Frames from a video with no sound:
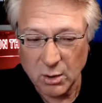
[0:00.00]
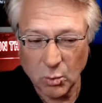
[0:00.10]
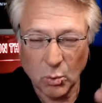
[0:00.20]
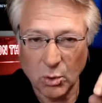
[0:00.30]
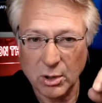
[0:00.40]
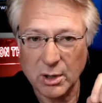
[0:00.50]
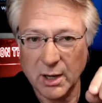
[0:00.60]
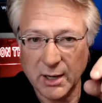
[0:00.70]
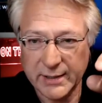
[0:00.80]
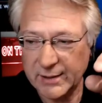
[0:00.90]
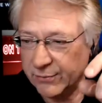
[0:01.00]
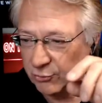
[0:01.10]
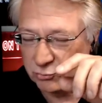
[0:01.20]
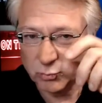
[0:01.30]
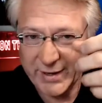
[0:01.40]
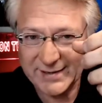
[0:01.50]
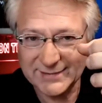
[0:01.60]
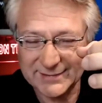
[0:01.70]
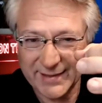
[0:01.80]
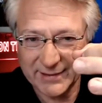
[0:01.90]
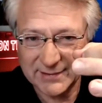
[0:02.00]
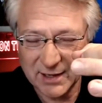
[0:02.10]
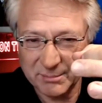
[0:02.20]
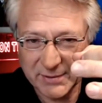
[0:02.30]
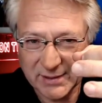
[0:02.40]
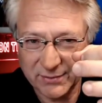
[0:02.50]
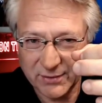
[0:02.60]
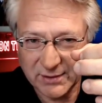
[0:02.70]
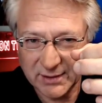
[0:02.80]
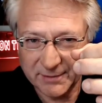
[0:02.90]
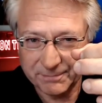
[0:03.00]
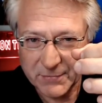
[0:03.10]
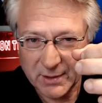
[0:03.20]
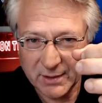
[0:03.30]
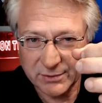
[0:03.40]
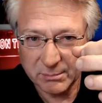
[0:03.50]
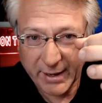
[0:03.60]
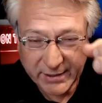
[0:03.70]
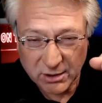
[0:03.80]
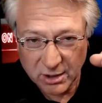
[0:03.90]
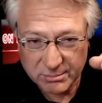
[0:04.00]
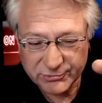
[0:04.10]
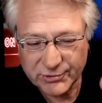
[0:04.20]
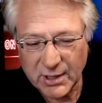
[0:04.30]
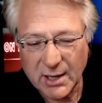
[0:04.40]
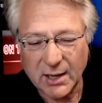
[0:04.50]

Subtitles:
or in those rings that come in the mic arms.